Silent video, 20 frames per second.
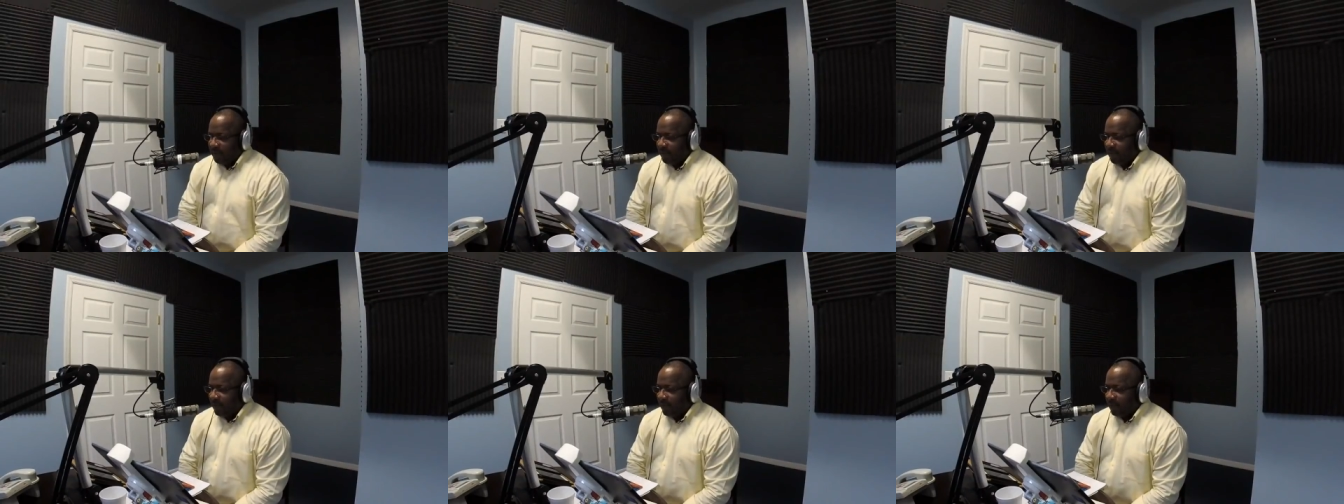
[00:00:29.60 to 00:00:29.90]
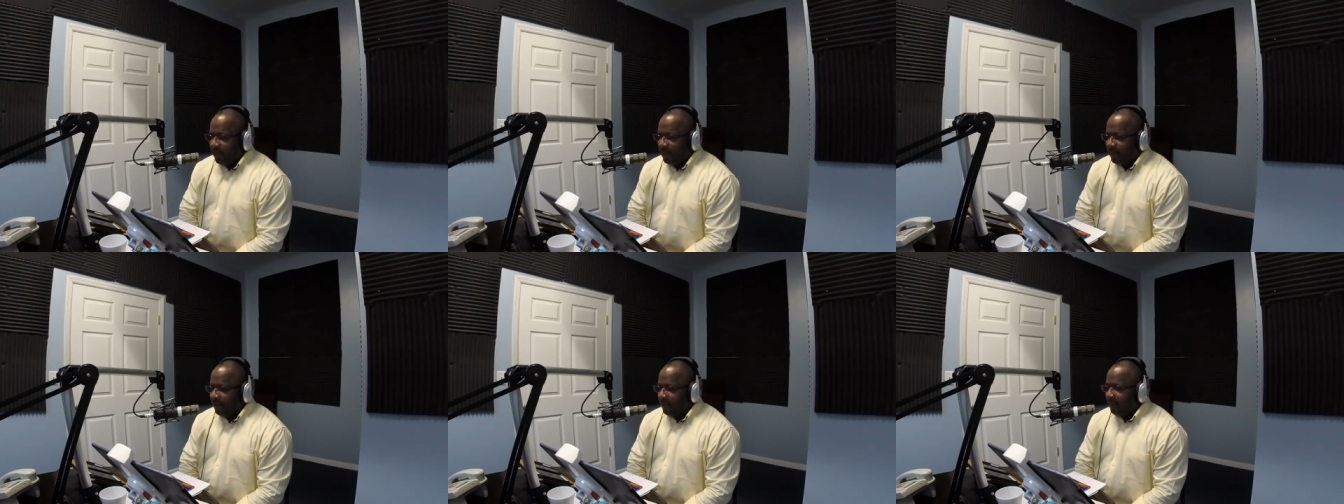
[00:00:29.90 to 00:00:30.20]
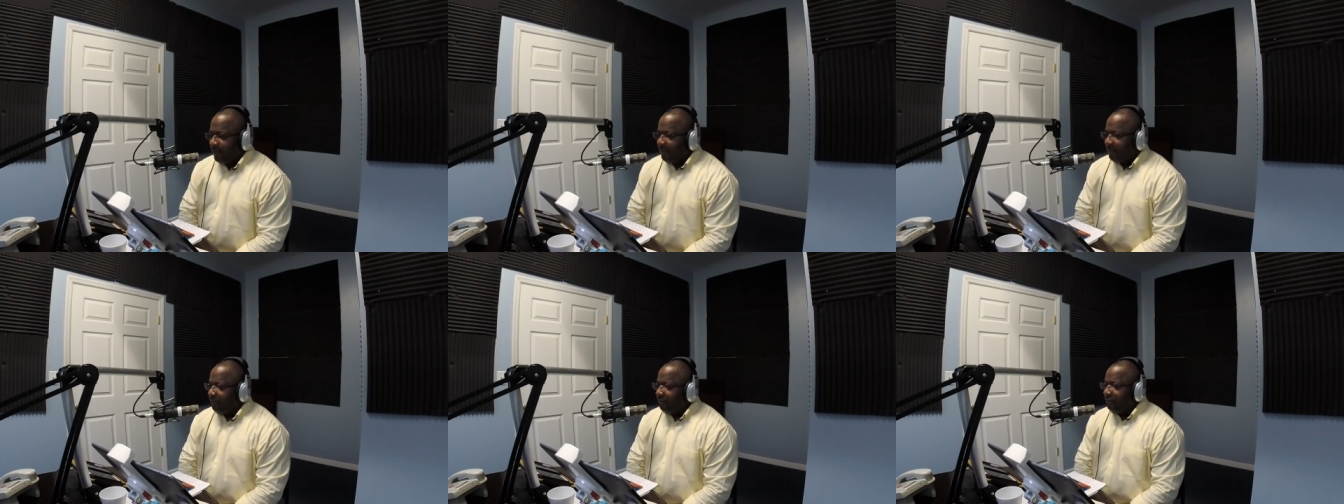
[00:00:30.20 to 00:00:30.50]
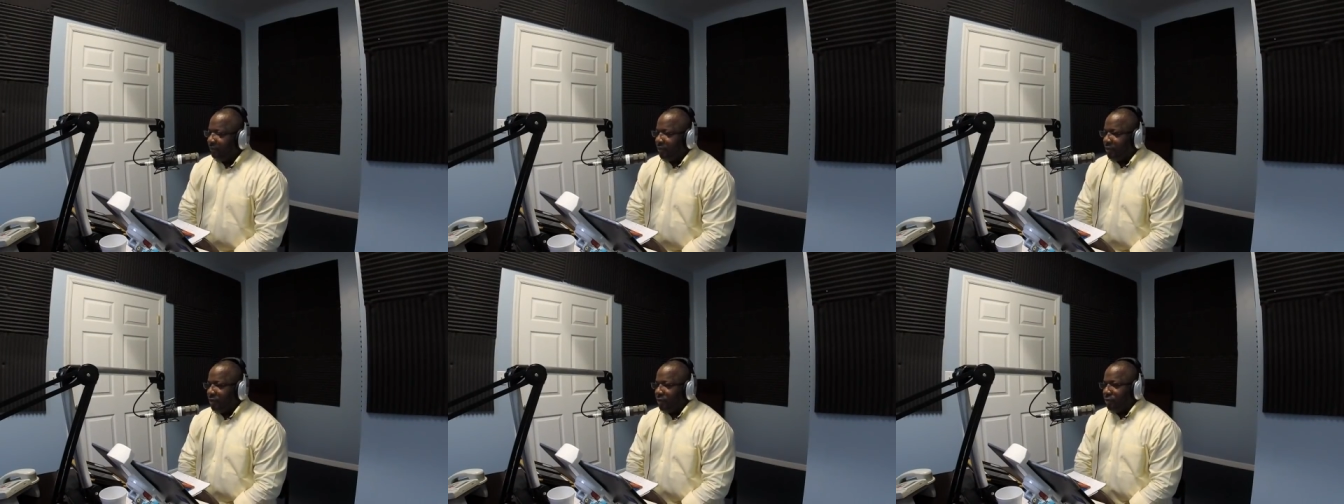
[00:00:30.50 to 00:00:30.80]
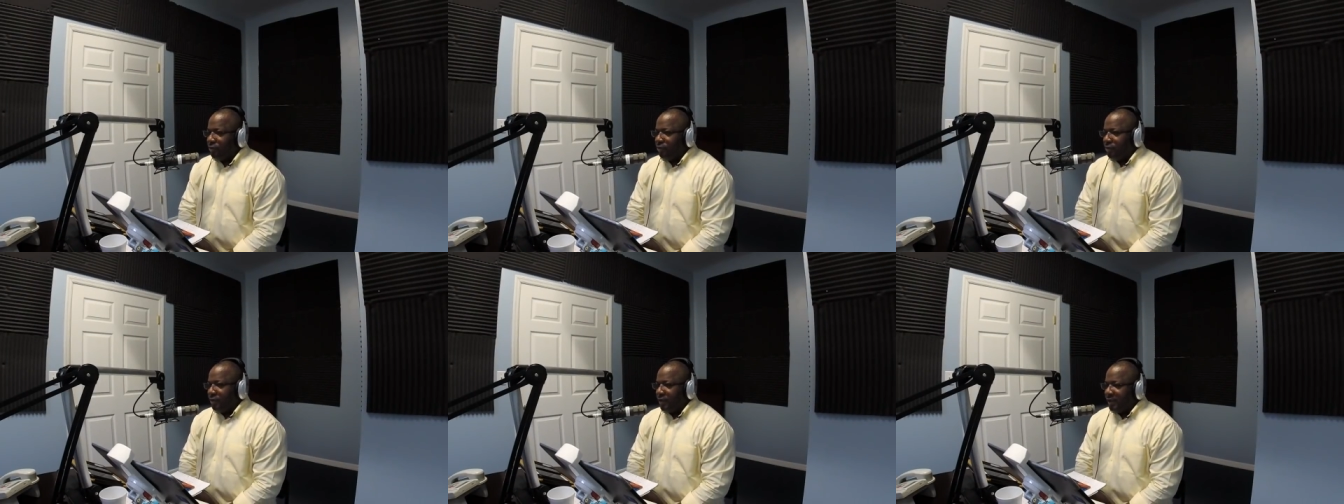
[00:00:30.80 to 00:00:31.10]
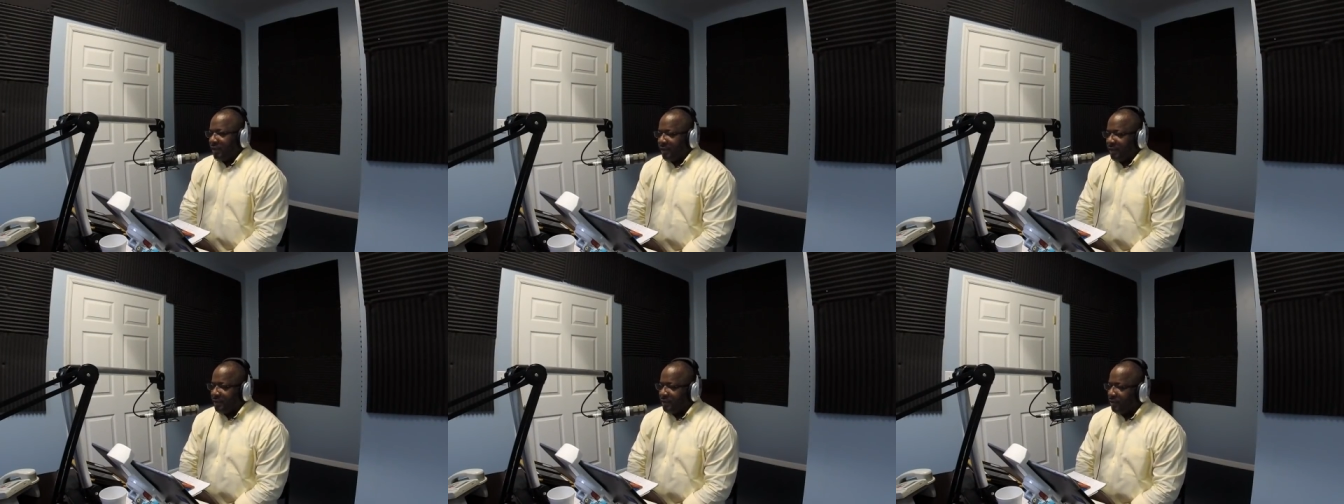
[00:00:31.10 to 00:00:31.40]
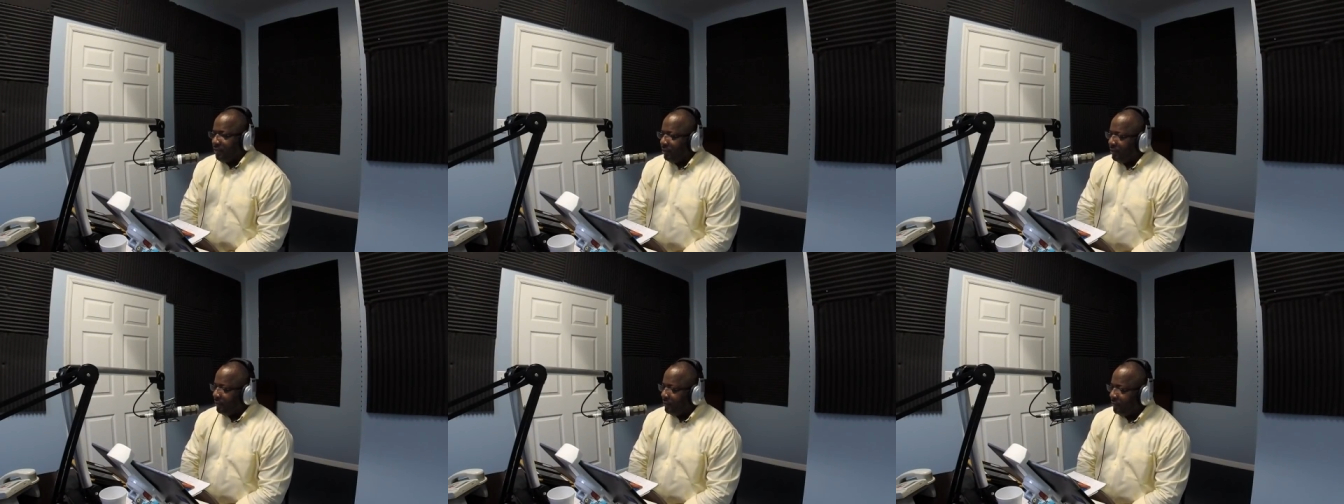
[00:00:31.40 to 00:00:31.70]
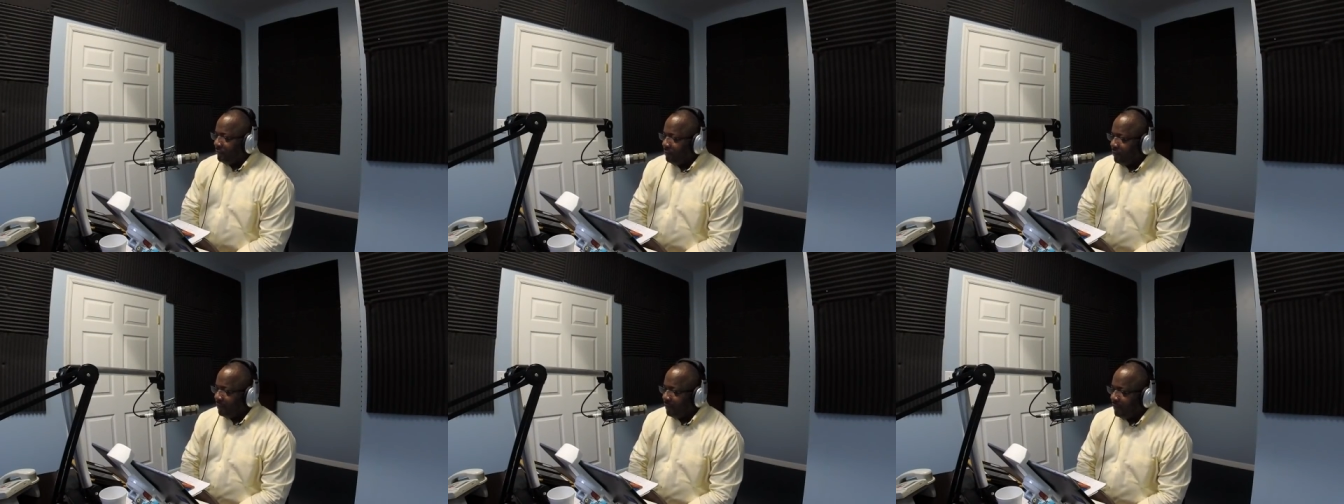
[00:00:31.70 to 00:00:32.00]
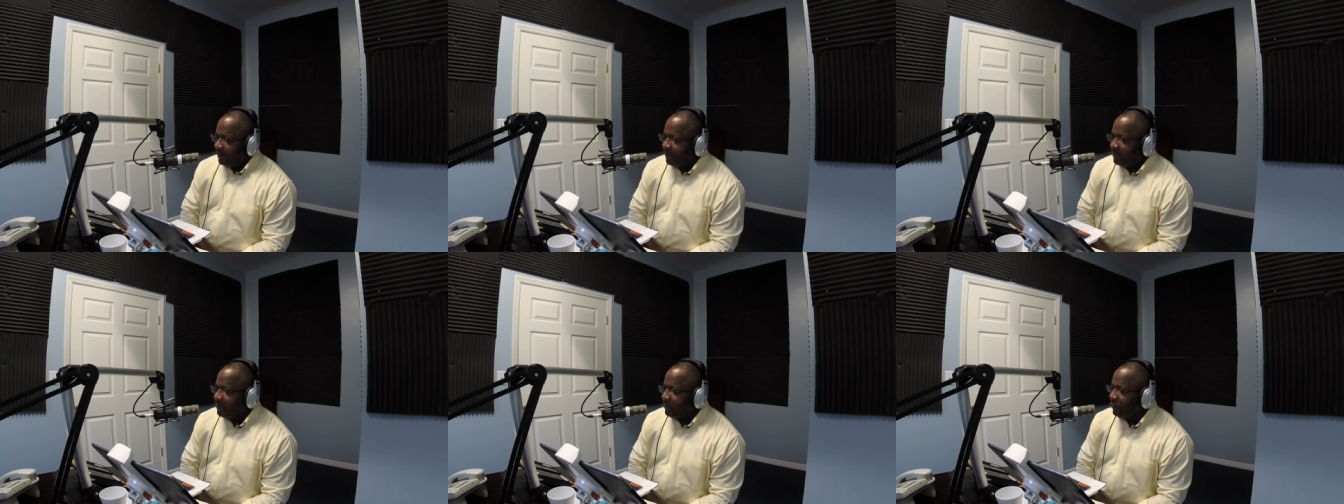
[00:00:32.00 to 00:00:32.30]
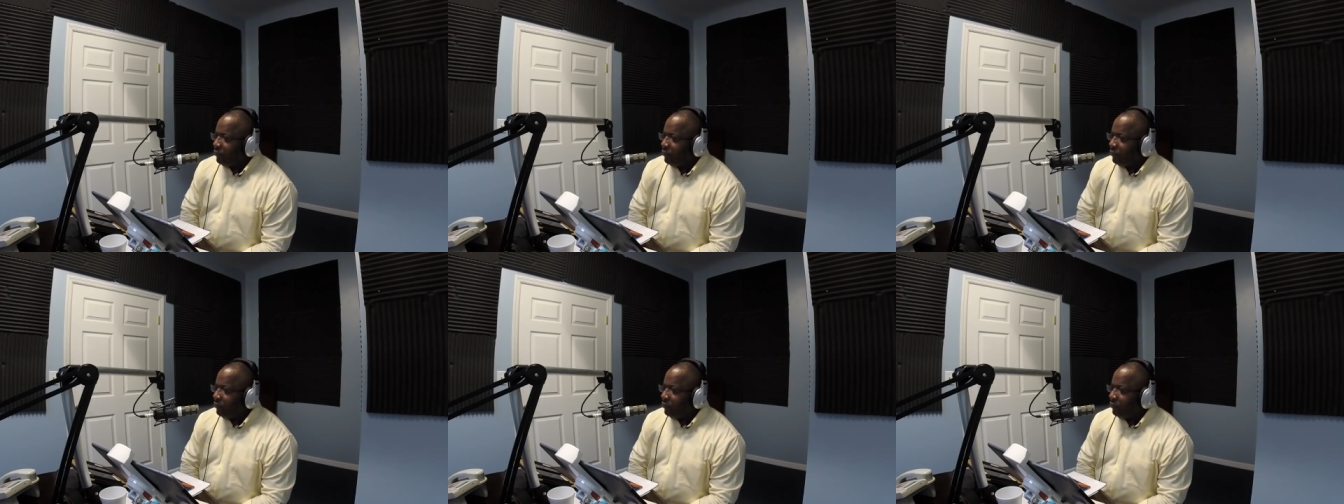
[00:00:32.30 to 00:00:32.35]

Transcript: uh, video needs, audio needs,